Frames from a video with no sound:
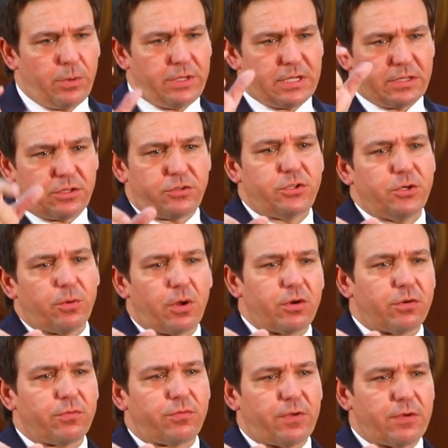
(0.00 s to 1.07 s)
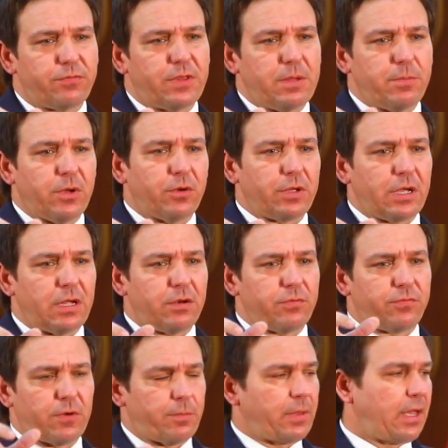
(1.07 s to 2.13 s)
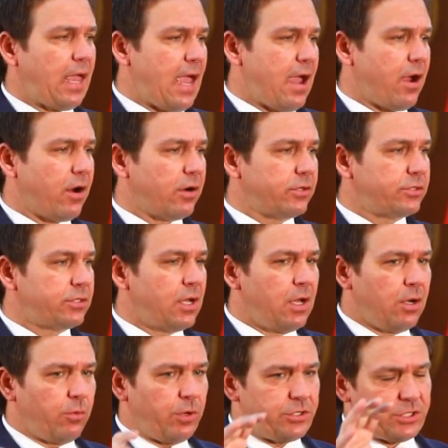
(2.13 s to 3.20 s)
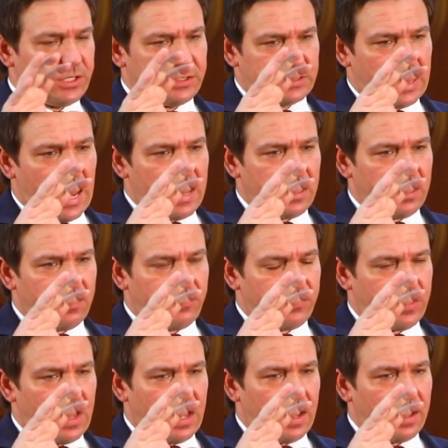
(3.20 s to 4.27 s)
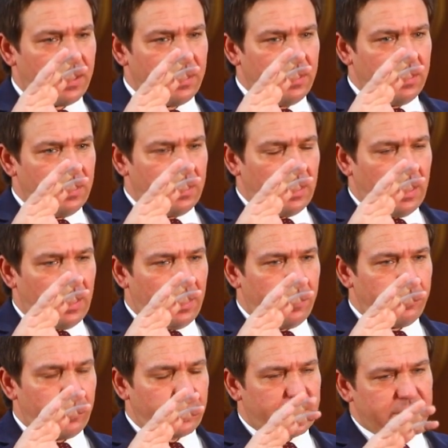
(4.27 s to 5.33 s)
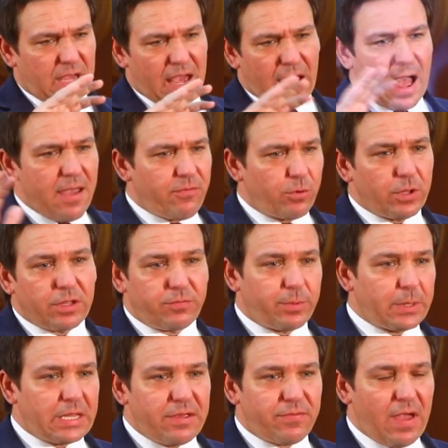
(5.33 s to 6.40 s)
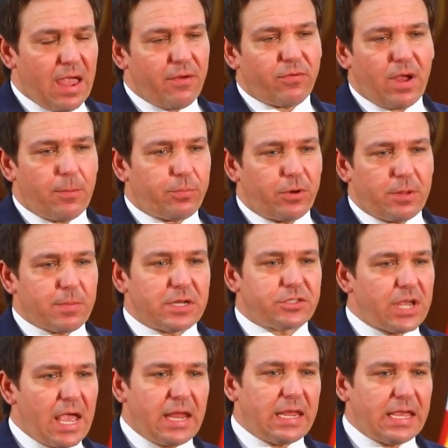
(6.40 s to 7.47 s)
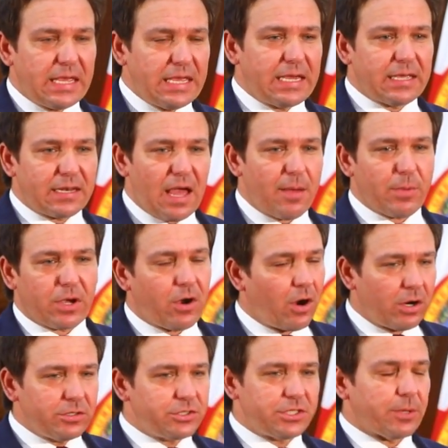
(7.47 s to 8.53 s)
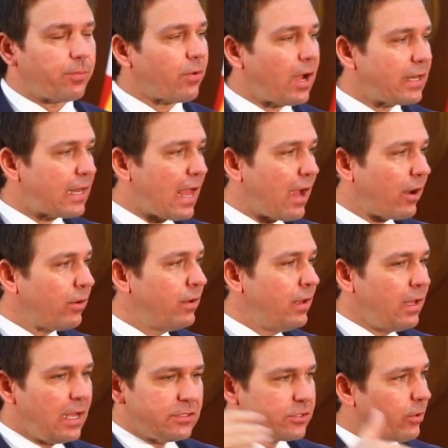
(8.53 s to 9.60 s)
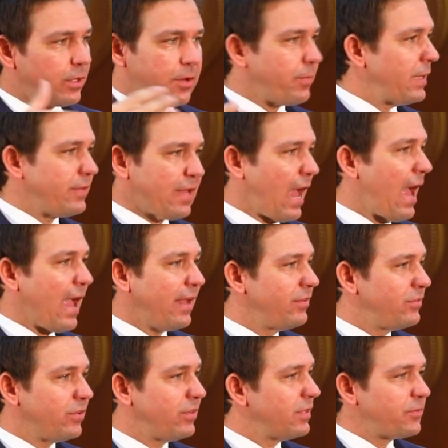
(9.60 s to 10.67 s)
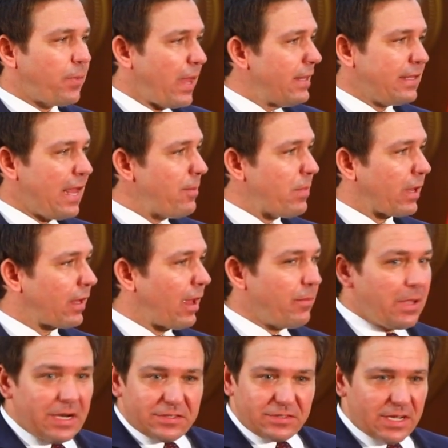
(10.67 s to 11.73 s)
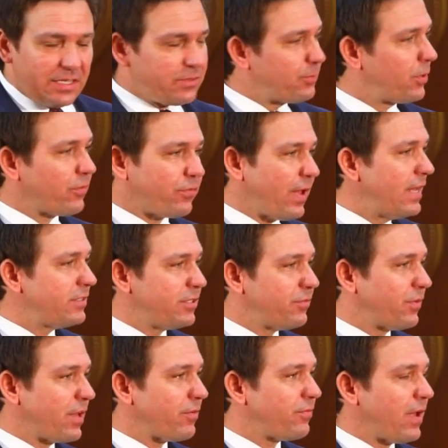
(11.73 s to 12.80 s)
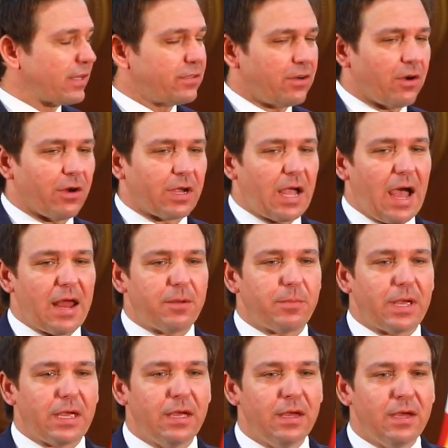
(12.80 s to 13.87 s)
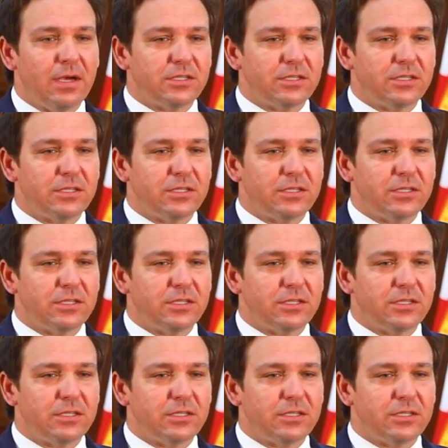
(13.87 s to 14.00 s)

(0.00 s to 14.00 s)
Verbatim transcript: we did the 250 million from the CARES, which is kind of the because um, I, I, really believe every, pretty much any economic hardship right now is going to be tied to this pandemic. I mean, it's, it's pervasively affected our economy.